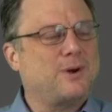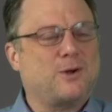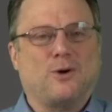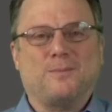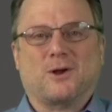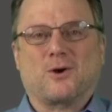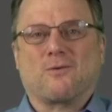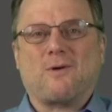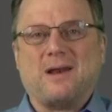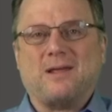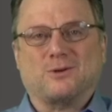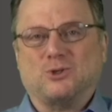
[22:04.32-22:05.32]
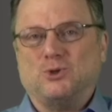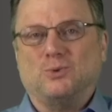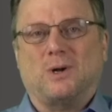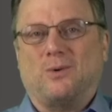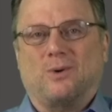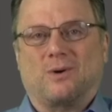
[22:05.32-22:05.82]
what do you call them the karate or
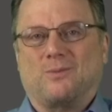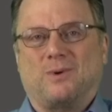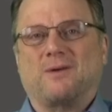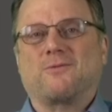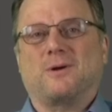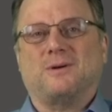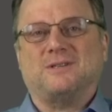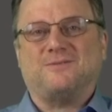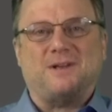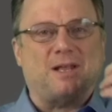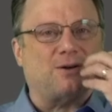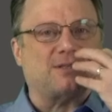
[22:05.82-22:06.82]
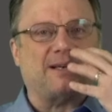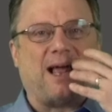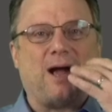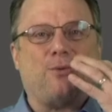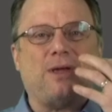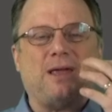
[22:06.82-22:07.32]
judo or whatever it was videos and
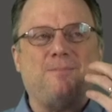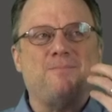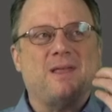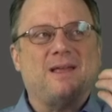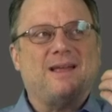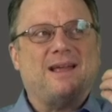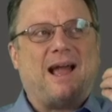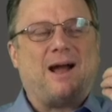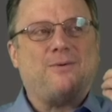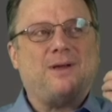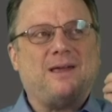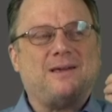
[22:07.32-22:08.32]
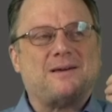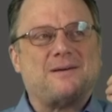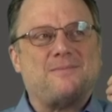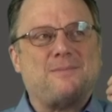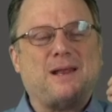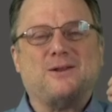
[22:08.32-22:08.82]
how he how he
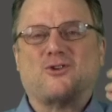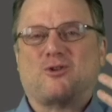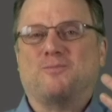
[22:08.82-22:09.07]
uh, made a